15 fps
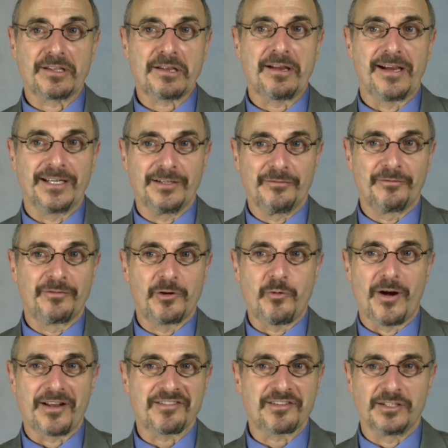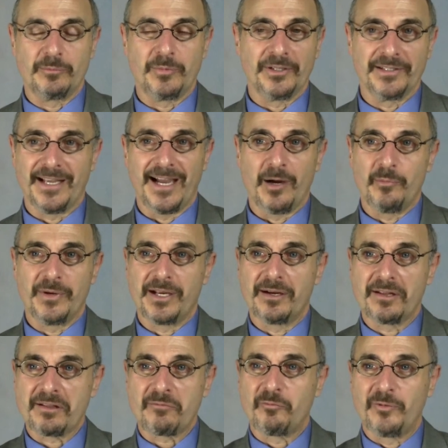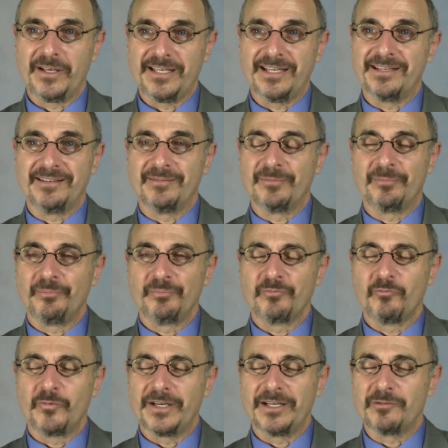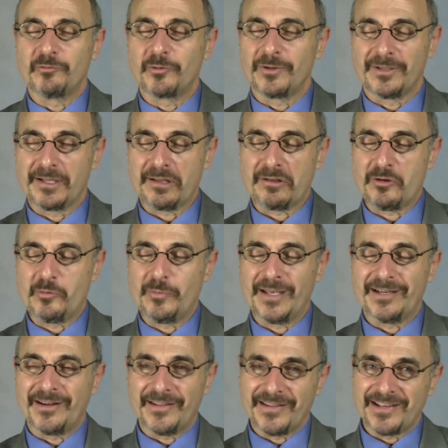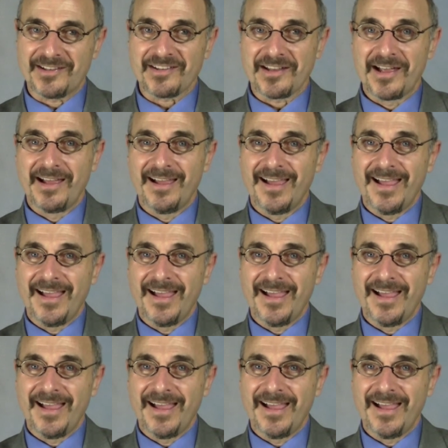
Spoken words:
kind of questionable now because we didn't really zoom in on this.